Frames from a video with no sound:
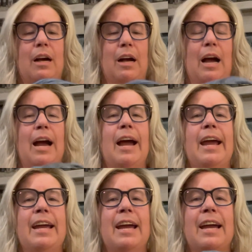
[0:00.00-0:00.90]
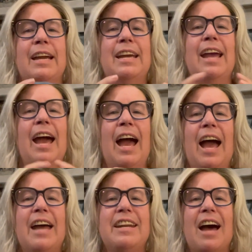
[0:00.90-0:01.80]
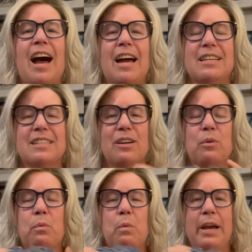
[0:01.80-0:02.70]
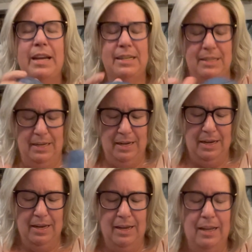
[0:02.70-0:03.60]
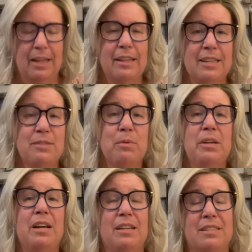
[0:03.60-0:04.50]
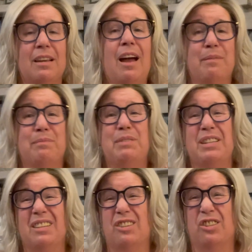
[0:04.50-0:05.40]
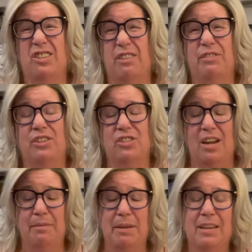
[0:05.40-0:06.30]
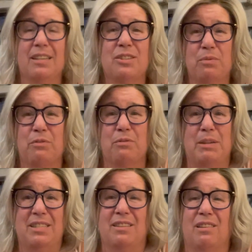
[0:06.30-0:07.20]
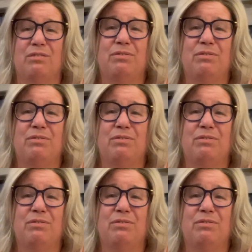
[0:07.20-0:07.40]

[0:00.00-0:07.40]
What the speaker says: I cannot wait. This one is, I'm being a little selfish. I'm making this one for myself.